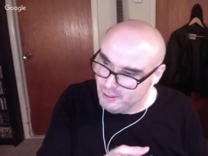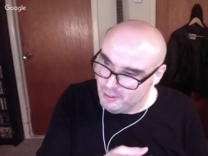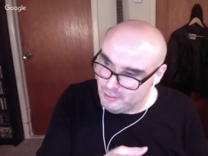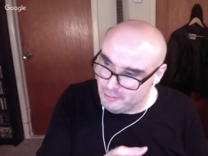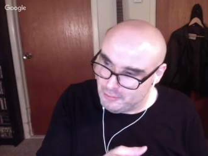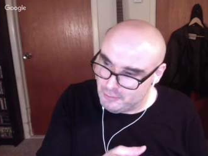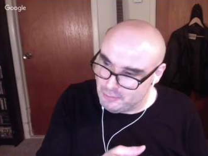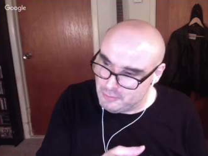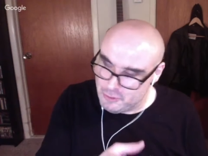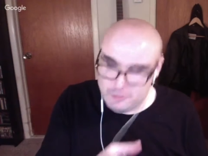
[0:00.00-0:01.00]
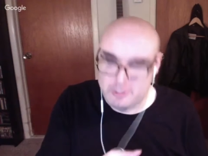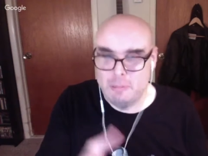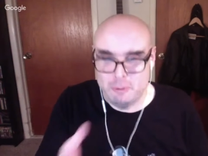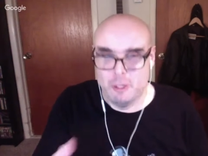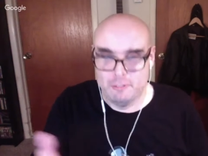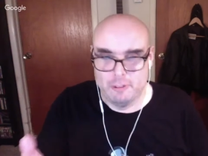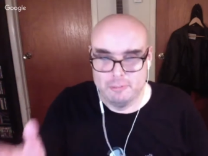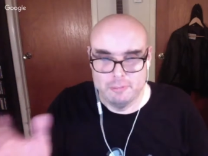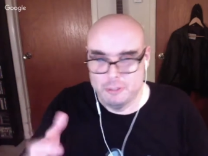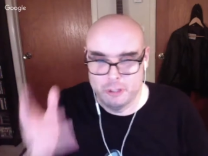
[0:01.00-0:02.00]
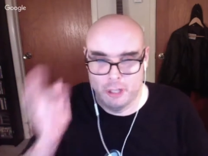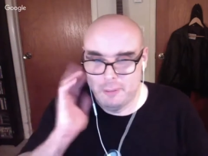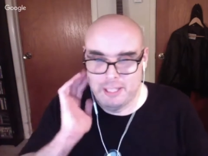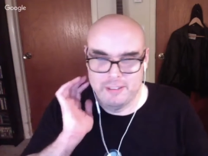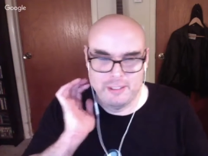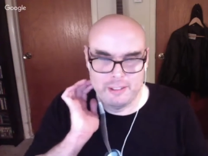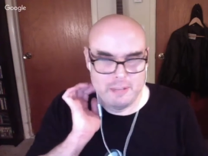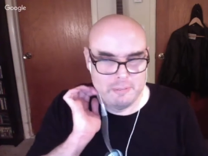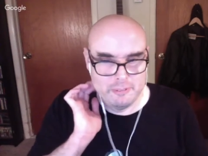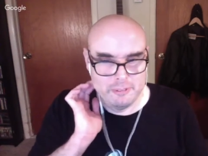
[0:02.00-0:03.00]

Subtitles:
the theme song for the show. I can't think of the name of it.